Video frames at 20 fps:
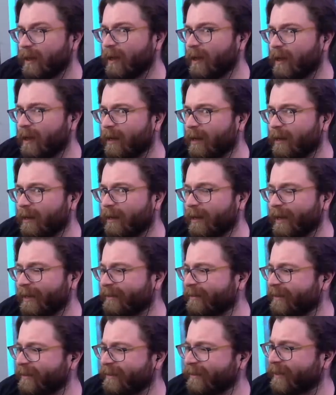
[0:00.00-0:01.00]
I
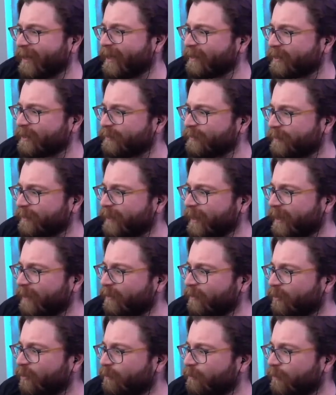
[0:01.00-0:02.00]
think it has some
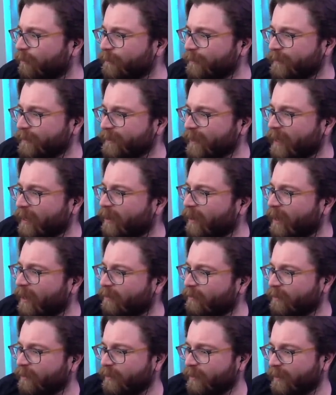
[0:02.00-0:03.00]
mechanical purposes. I
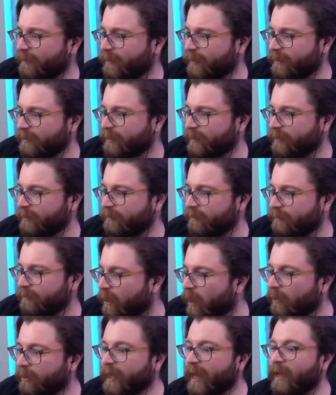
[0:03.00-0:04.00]
don't know that much, though.
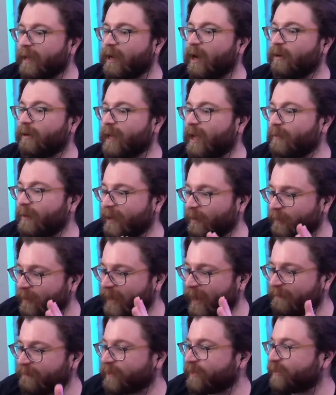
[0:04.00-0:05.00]
Okay, we
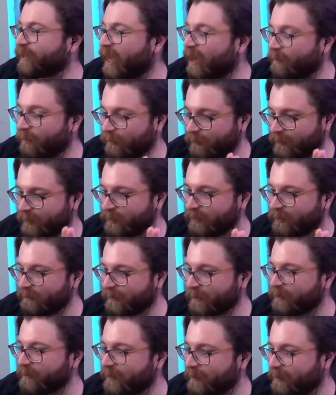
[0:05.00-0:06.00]
have to stop. This is
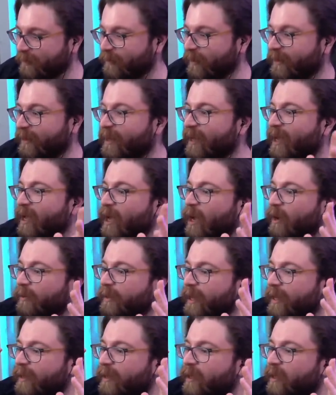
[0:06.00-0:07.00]
supposed to be by Ron.
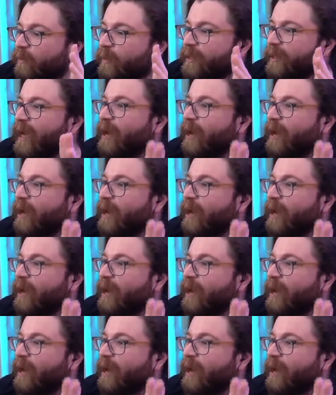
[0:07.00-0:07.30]
Okay, we